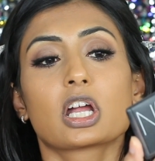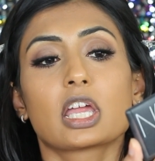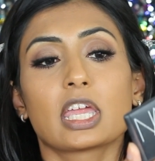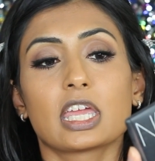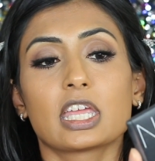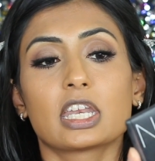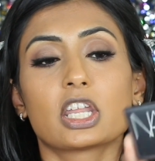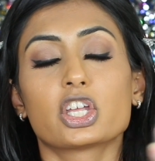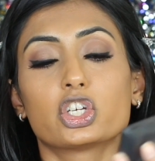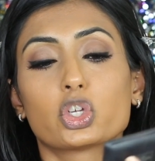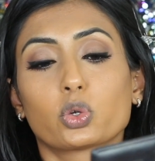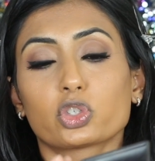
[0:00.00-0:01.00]
in
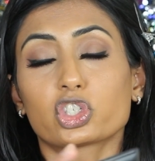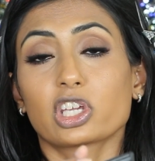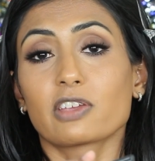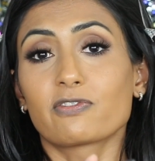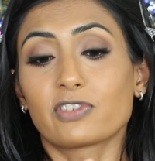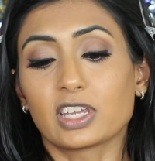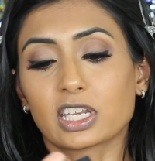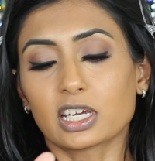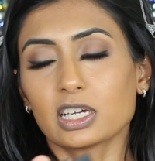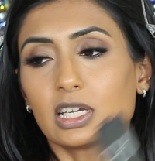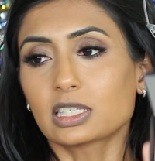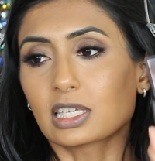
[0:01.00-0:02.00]
Dolce
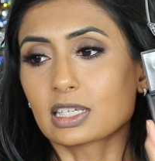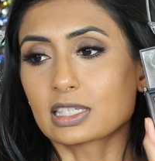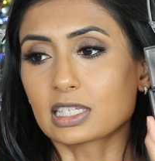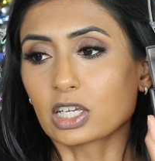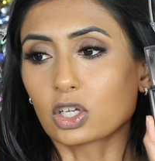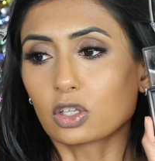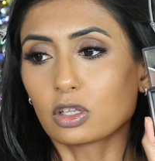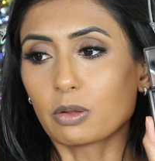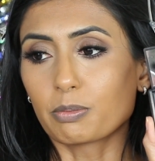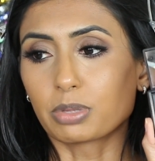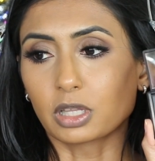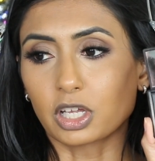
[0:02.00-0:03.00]
Vita. It's a single
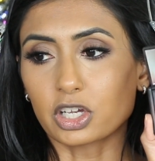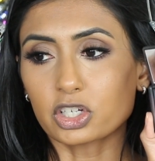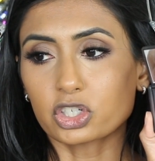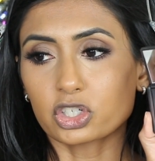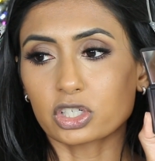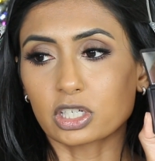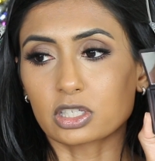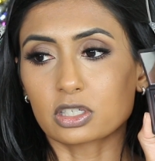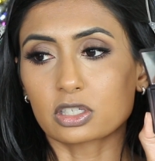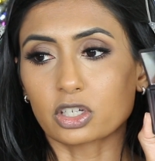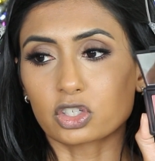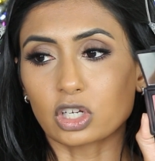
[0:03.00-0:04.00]
blush. It's
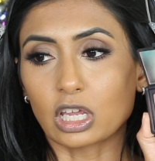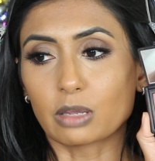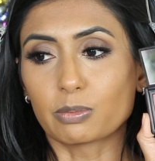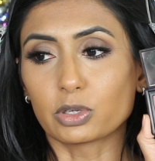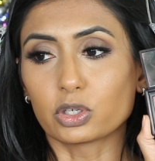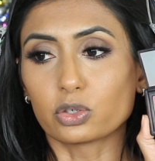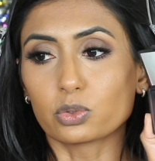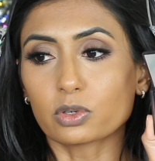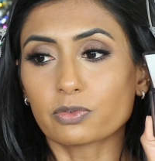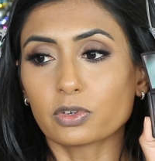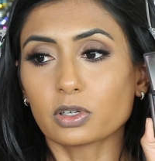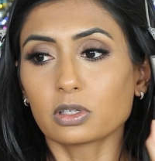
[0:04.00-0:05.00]
such a
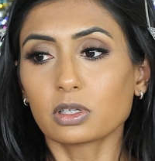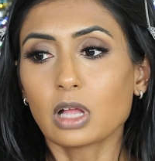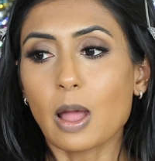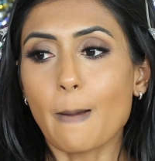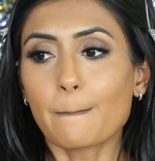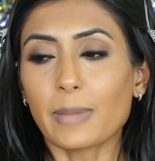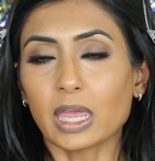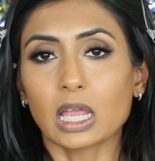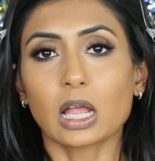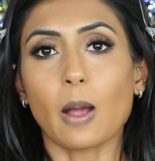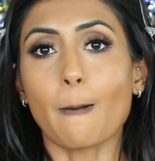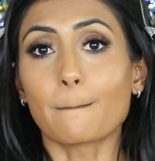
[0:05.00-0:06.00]
beautiful
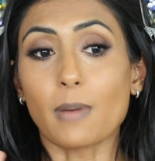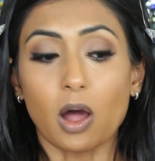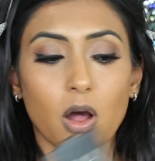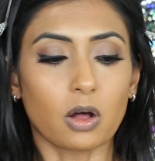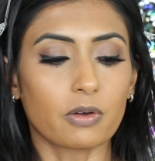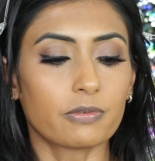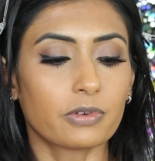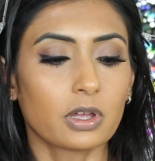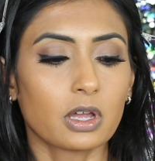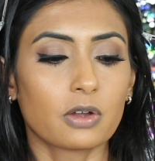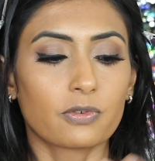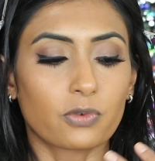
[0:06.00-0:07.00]
pink mauve
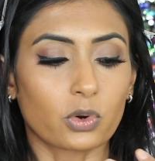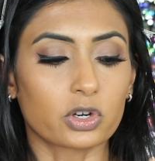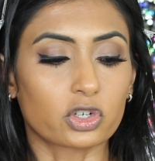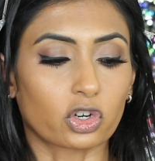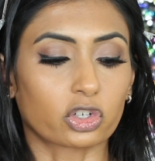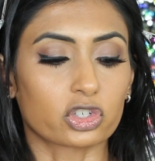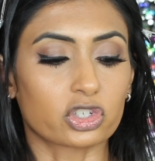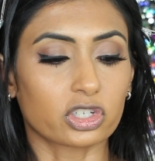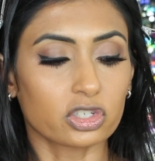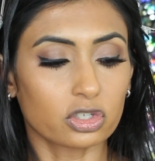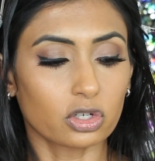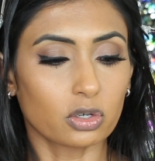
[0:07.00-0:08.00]
for darker
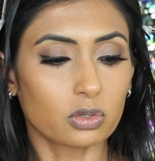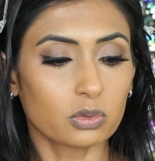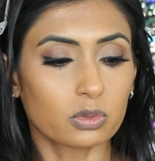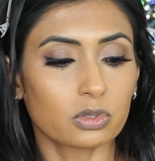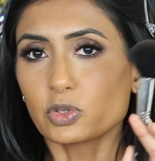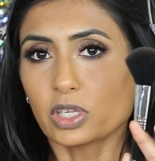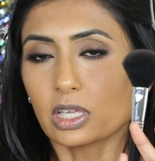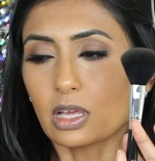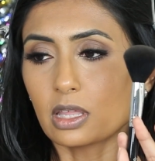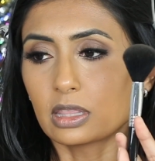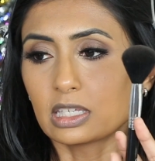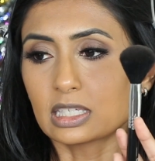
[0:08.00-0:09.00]
skin tones. Using
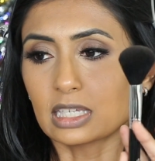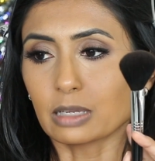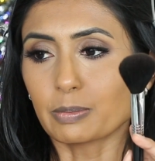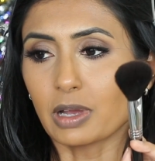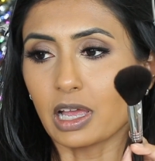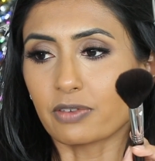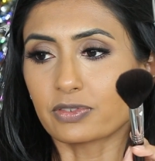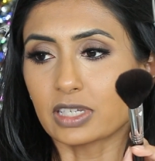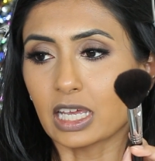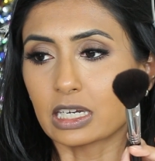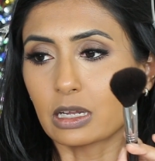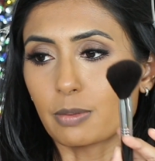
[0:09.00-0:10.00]
the Sigma
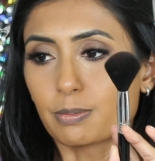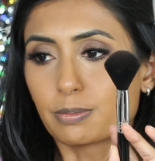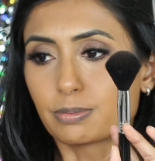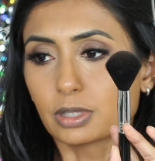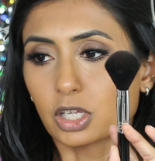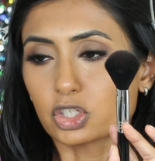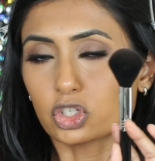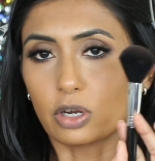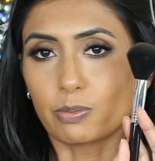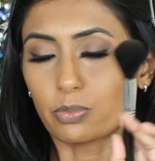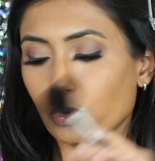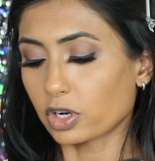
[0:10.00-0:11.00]
F10 blush
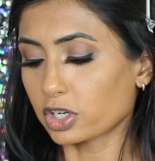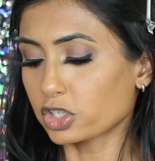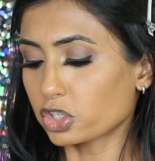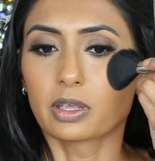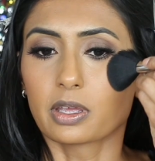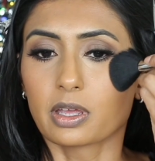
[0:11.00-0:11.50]
brush,